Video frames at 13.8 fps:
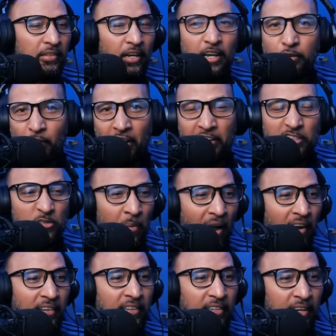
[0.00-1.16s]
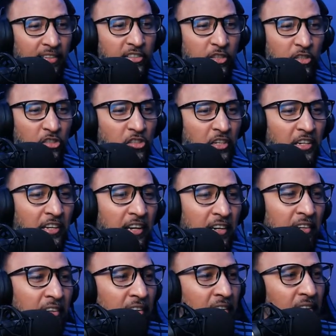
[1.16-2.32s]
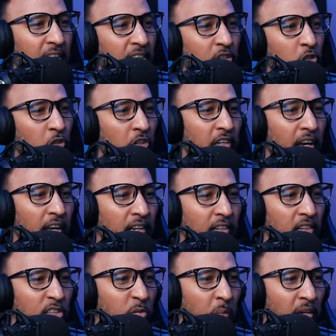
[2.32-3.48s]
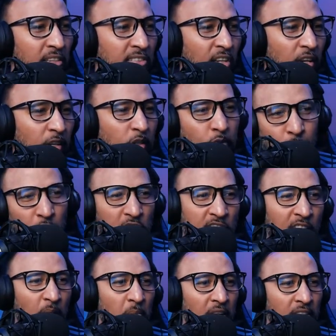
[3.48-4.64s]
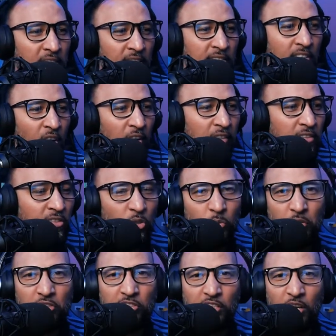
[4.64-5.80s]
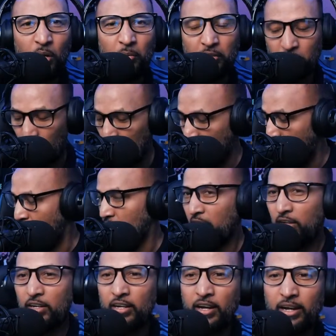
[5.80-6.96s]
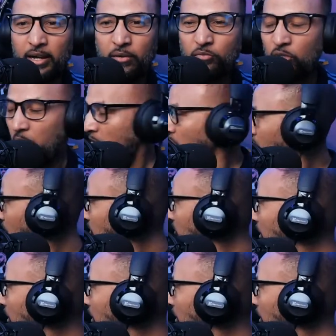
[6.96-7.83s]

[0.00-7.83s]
Levi is back, as you can see here. Trinidad looks pretty solid. The first 10 minutes is solid, so we'll see how it goes. So I'm just going to